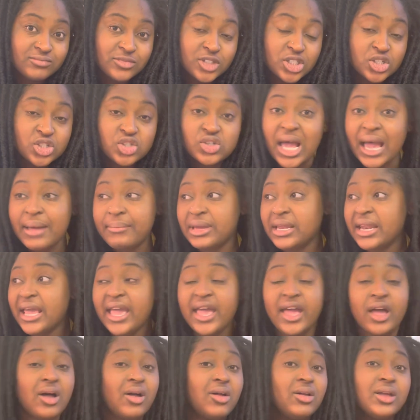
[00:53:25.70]
So, I mean,
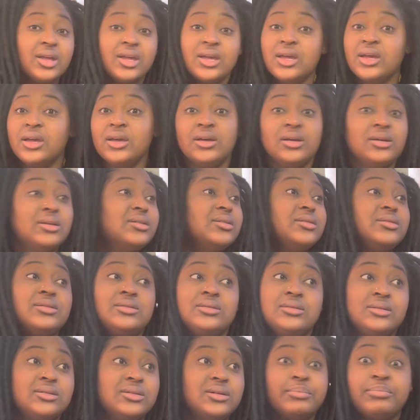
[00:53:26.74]
hell,
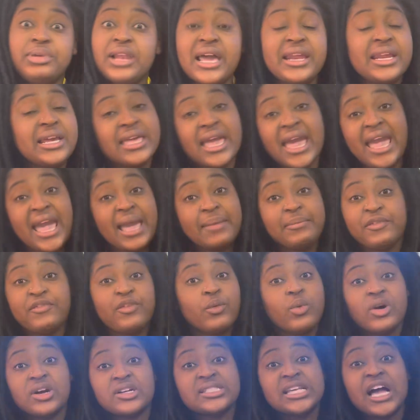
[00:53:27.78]
play the game if
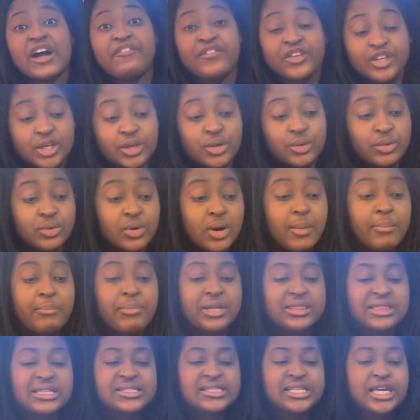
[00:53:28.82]
it works out for you.
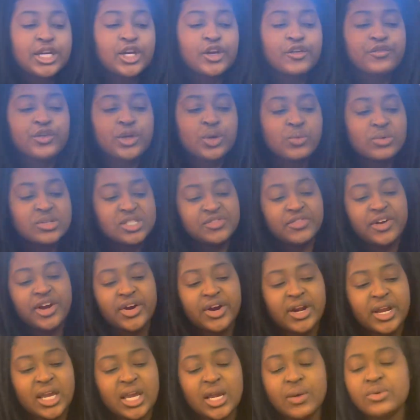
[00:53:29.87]
But this interview was
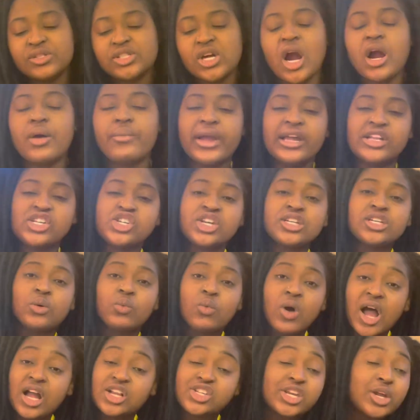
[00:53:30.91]
it was heart-wrenching to
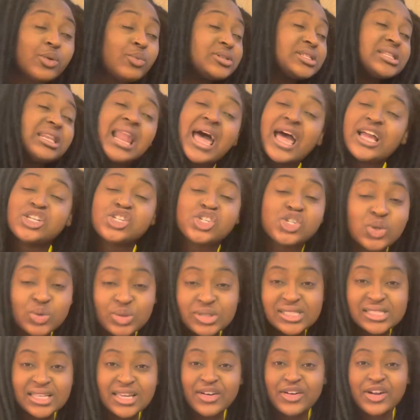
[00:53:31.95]
watch. It was a lot
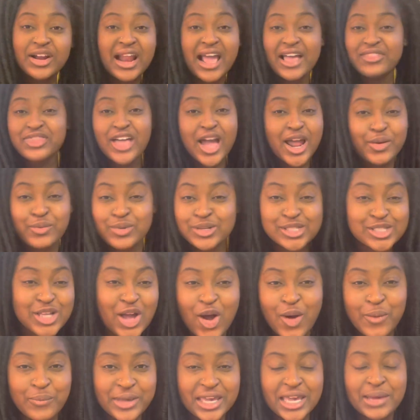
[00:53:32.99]
juicier than I thought it was
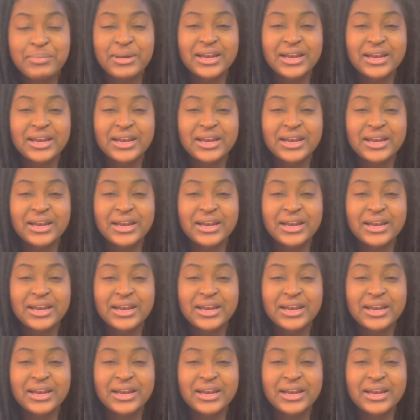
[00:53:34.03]
gonna be.